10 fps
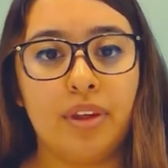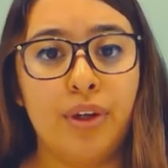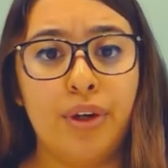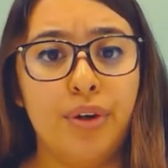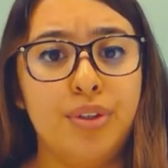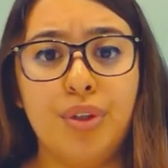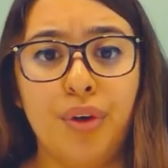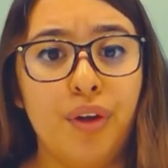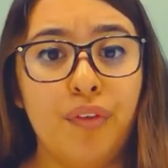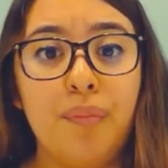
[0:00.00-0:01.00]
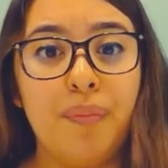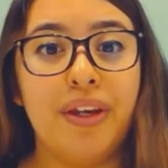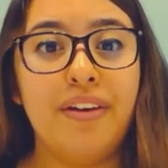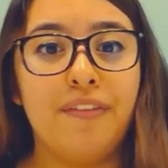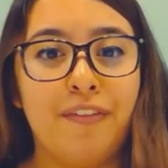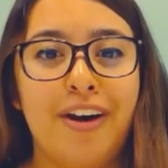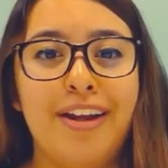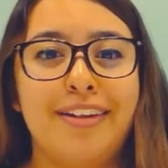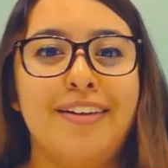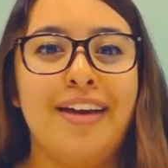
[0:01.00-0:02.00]
You know, don't even be
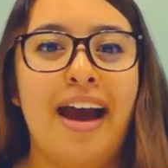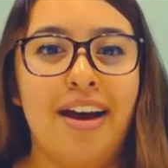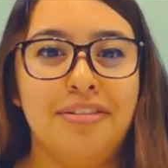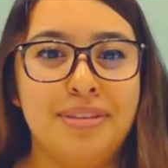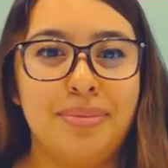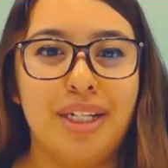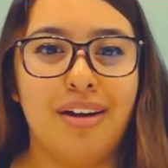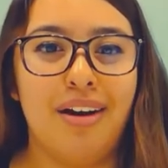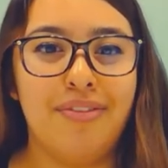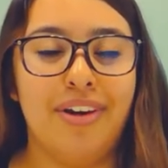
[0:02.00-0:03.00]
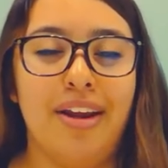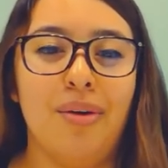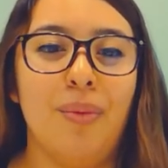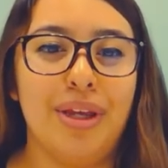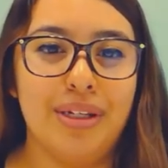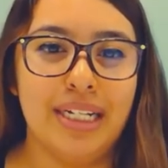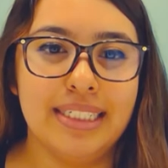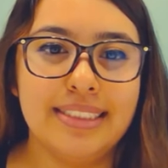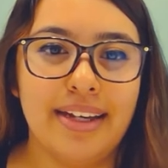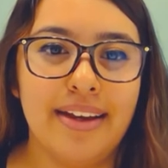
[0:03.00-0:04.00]
afraid. You have to be confident in what you
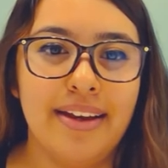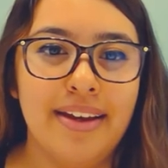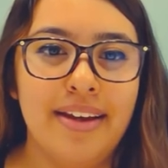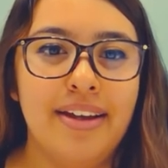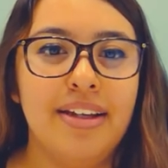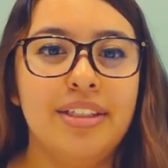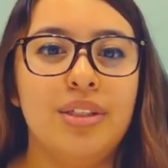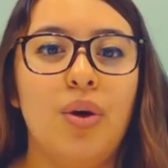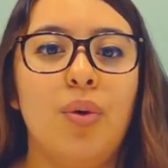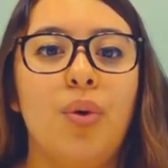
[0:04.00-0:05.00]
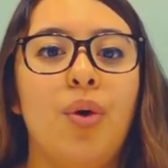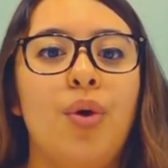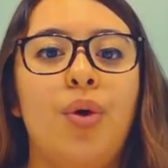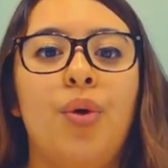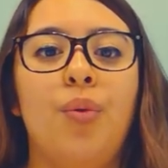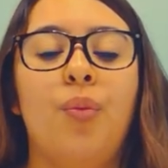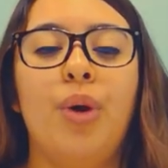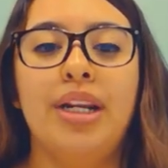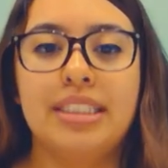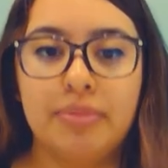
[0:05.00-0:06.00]
guys say. So
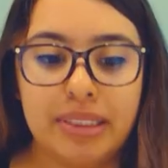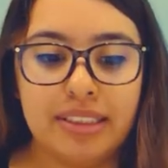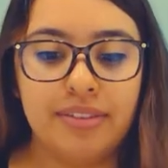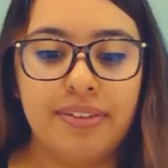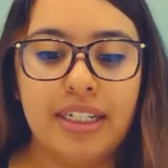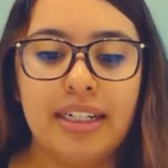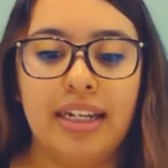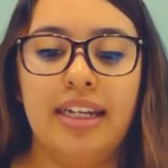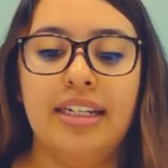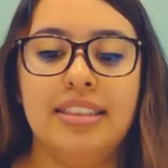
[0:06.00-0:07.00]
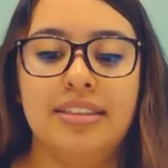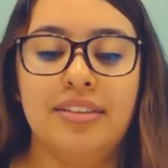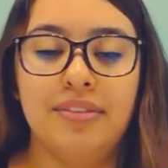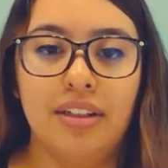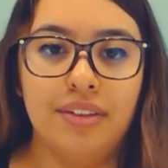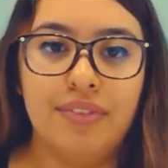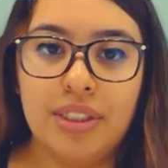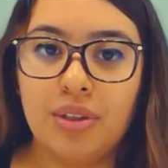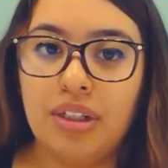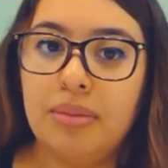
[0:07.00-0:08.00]
when it's specific and it's an
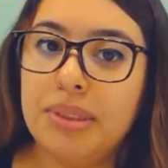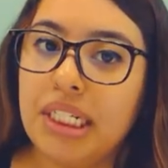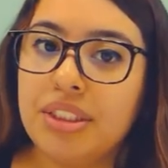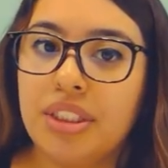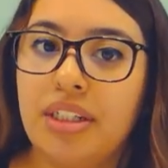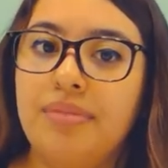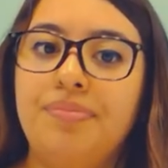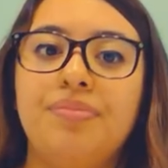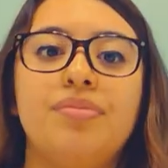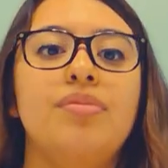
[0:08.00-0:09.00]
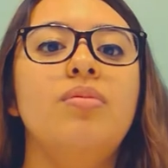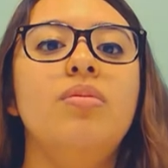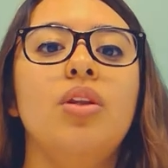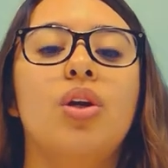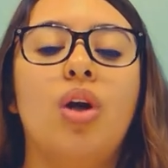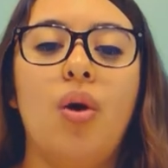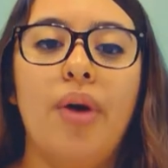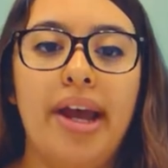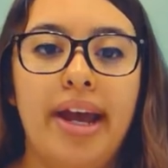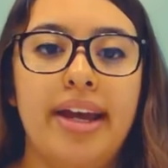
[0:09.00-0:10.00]
inventory objection,
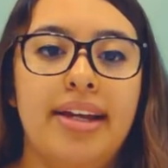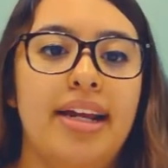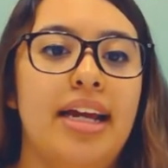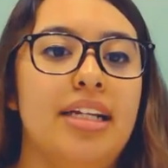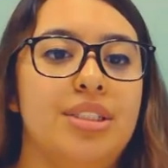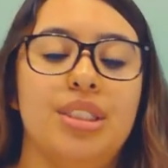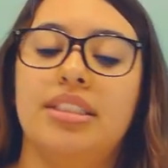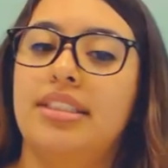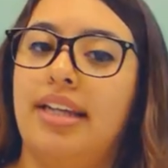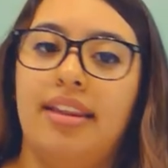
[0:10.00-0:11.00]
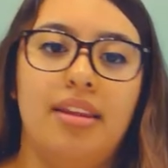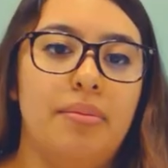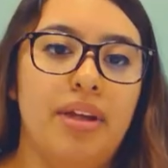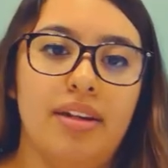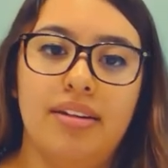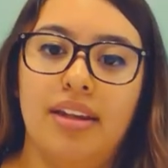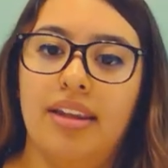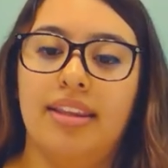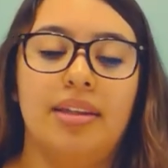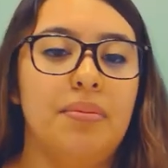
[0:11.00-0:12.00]
go ahead and just get them in.
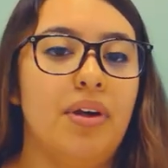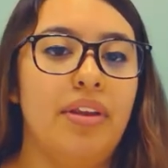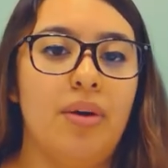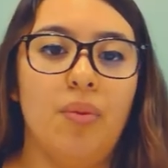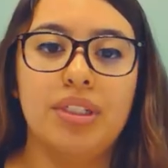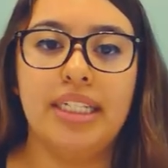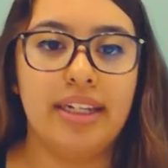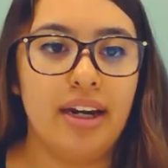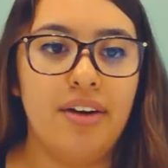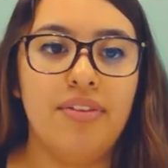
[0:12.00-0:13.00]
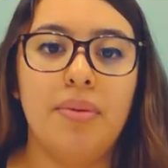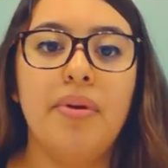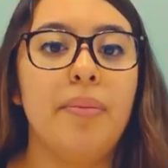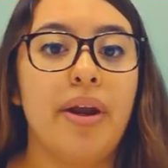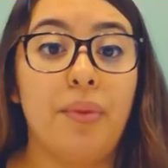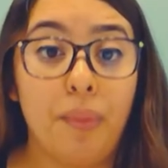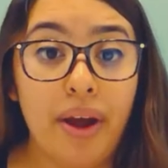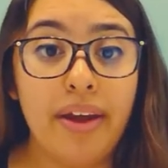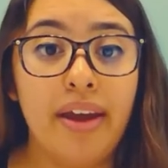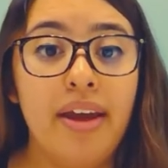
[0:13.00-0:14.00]
Let them know that we'll take care of them no matter
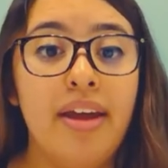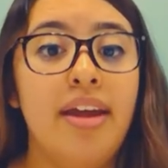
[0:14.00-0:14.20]
what.